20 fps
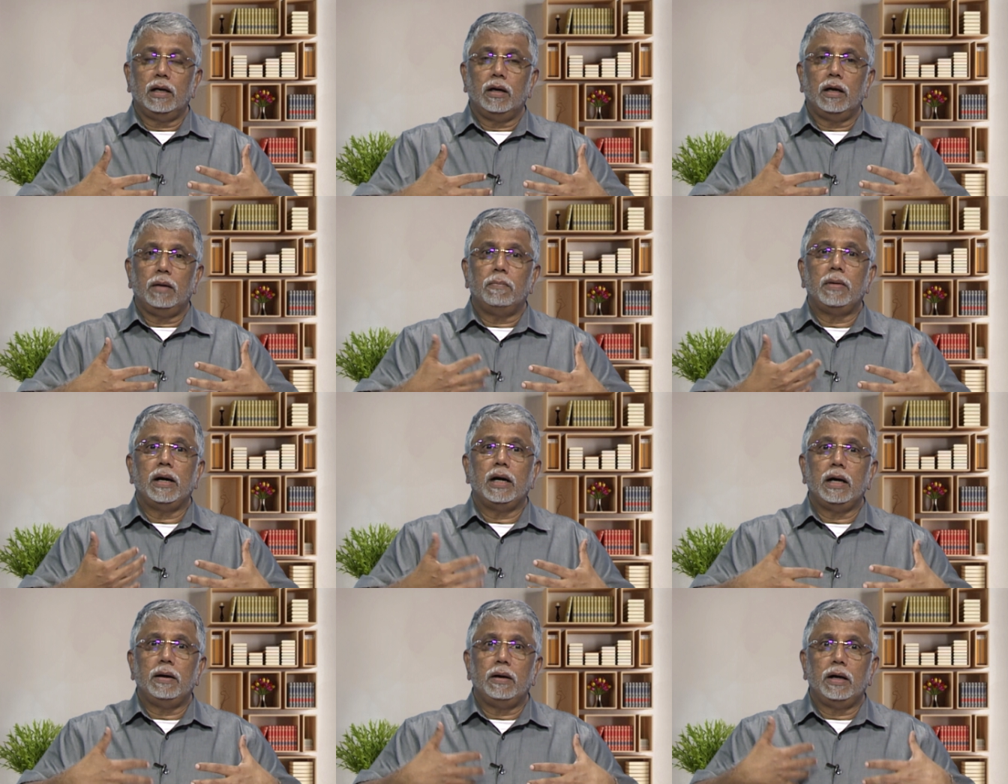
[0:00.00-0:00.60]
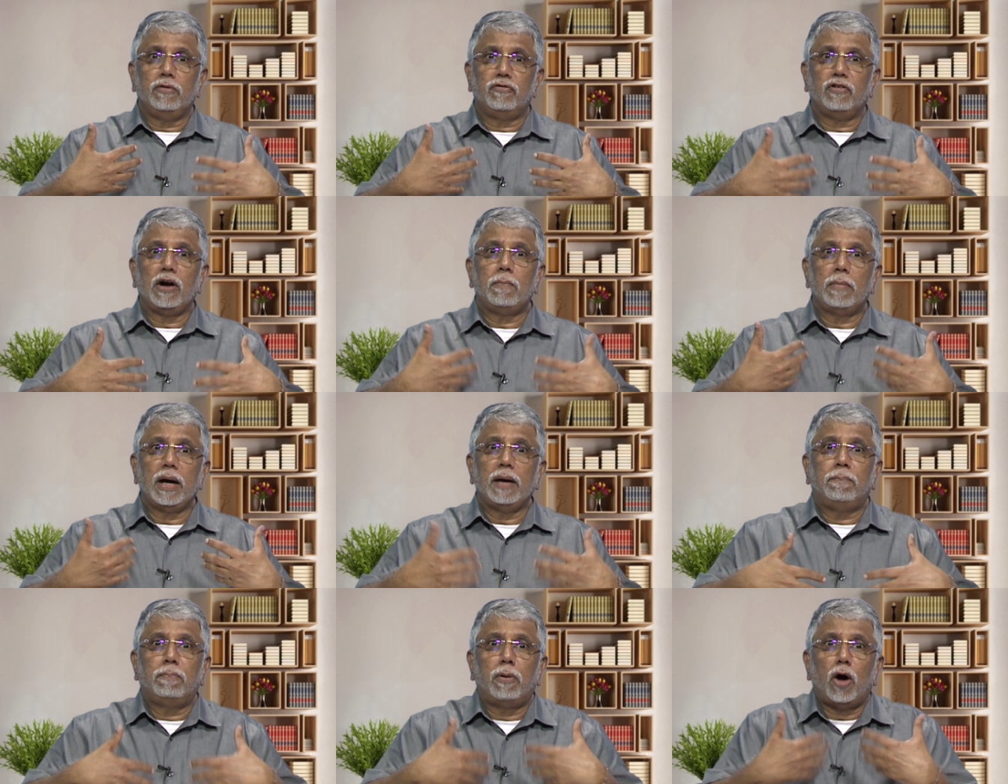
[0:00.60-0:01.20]
my, uh, from
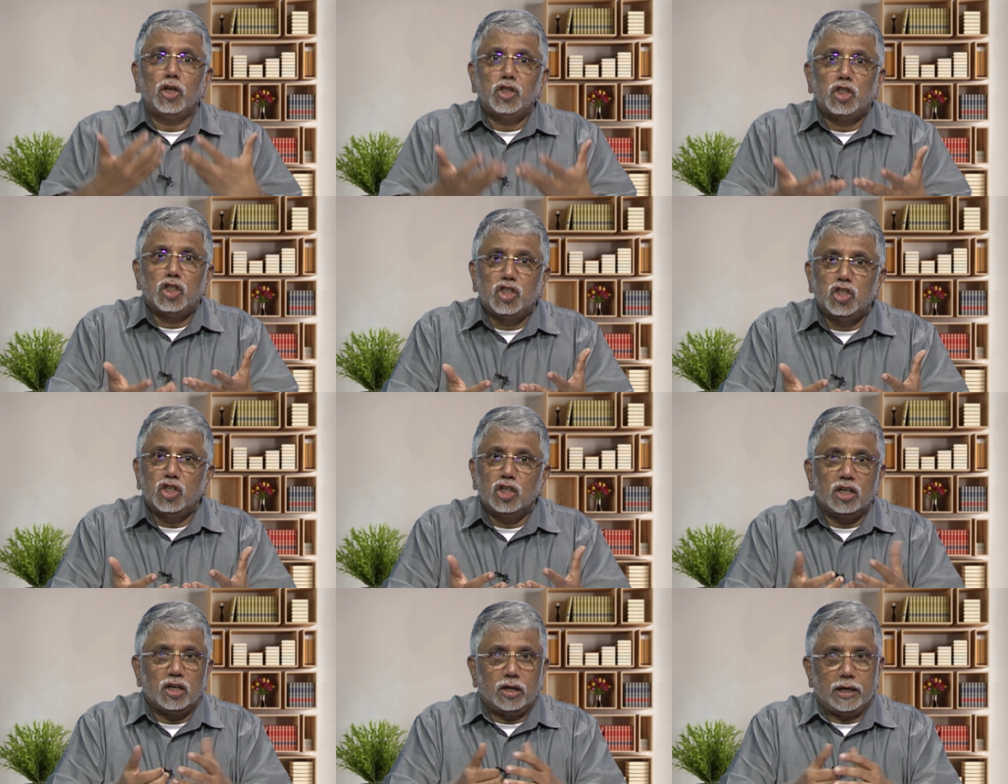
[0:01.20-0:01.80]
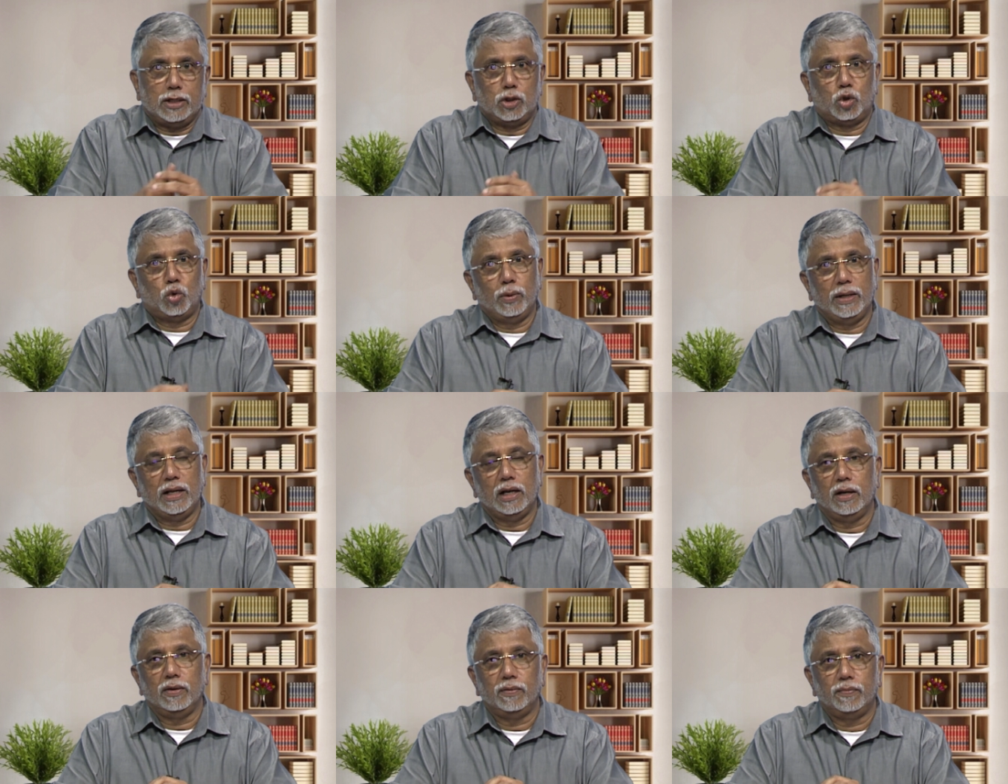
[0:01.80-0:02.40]
my posture as
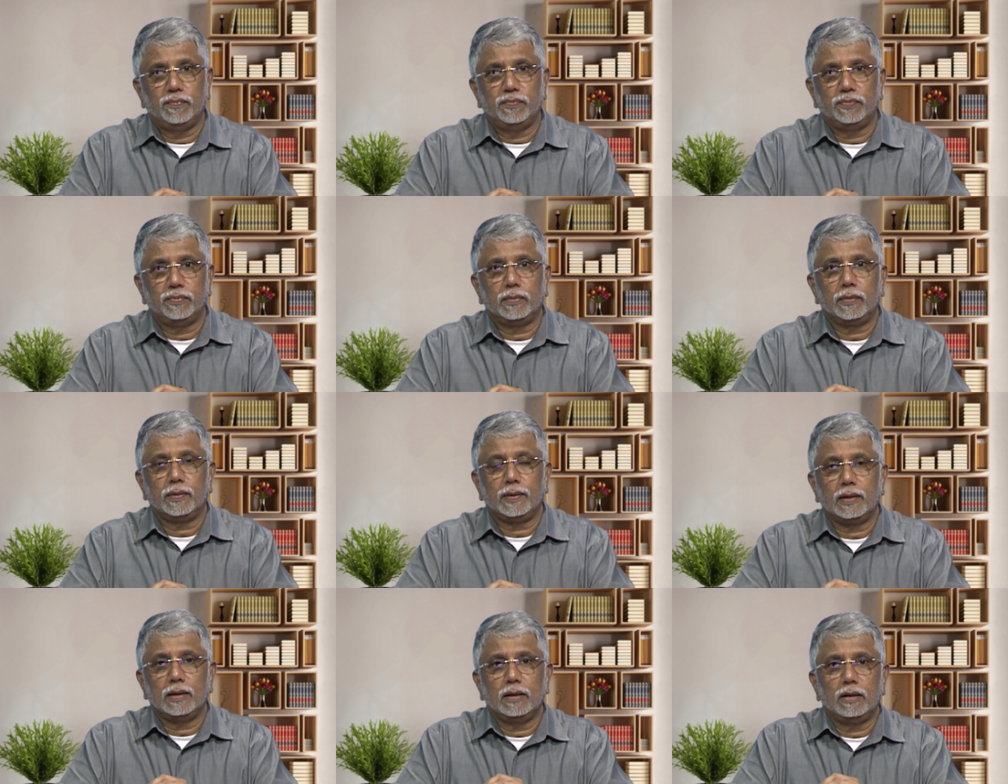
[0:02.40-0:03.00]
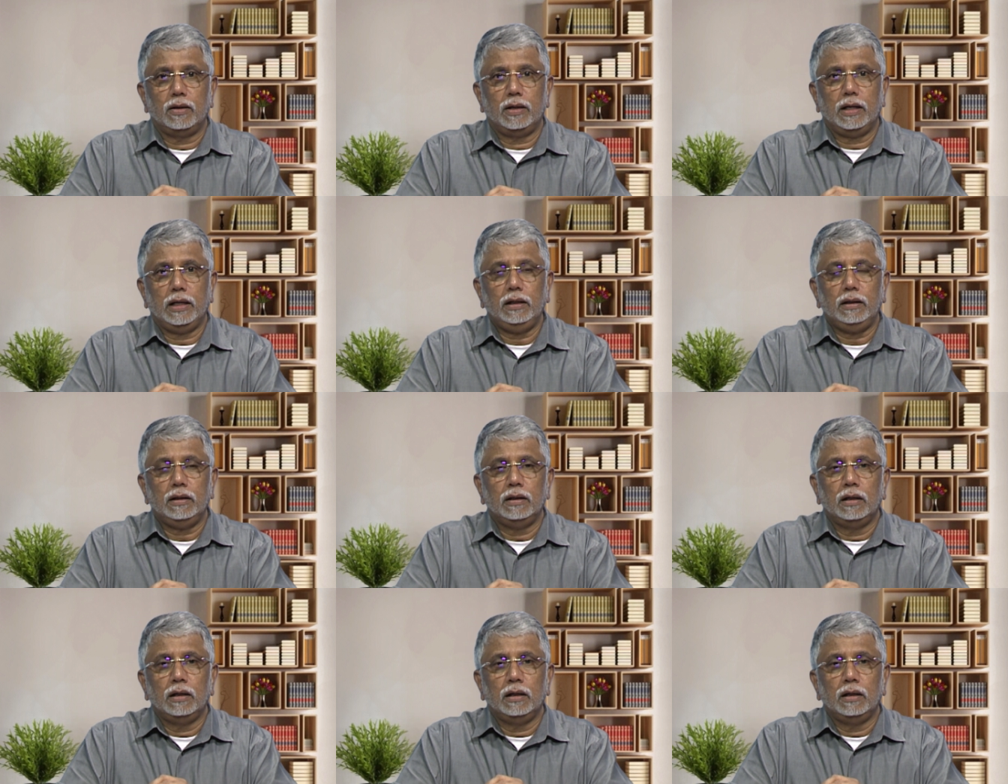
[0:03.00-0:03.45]
well, right?